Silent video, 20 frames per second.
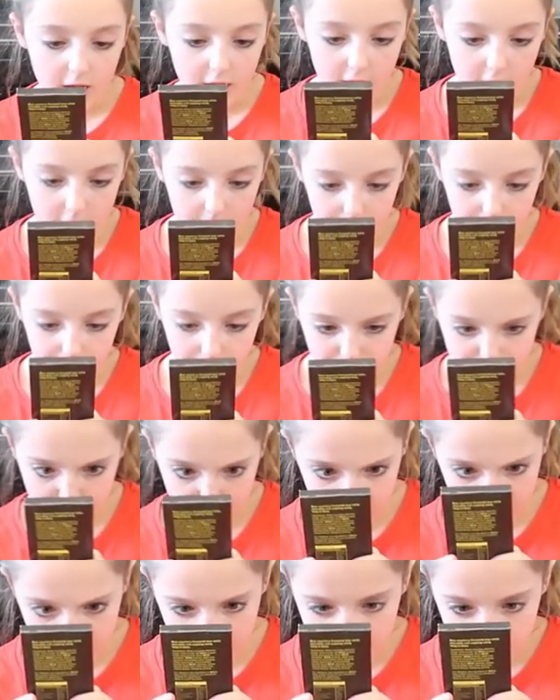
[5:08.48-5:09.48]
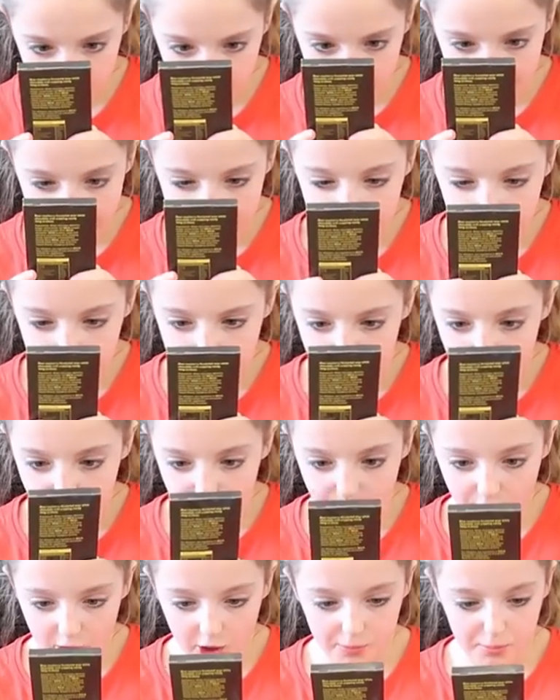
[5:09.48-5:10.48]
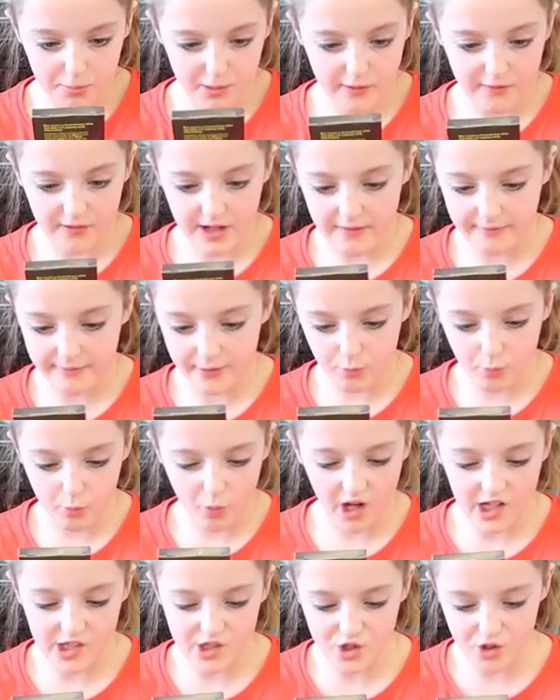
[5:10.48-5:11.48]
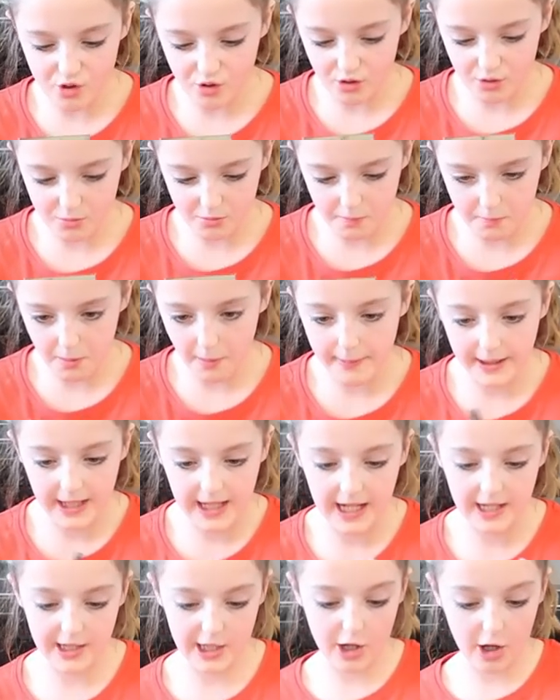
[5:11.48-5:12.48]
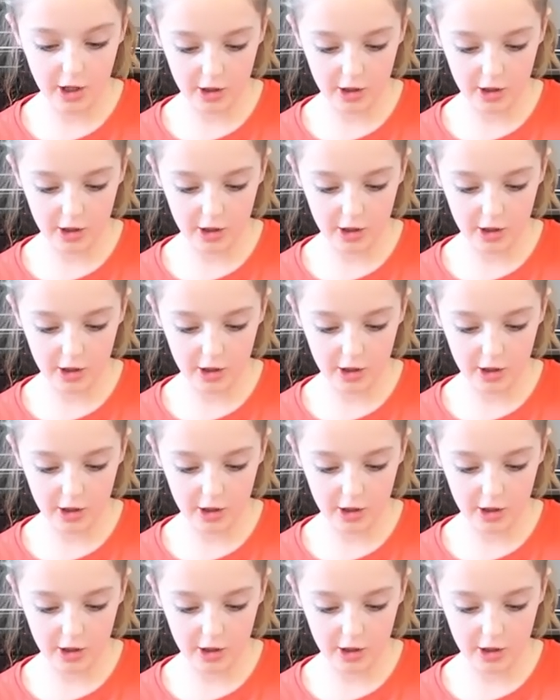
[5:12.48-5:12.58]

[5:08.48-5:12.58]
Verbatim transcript: Um, sour blue raspberry flavoured white chocolate with popping candy.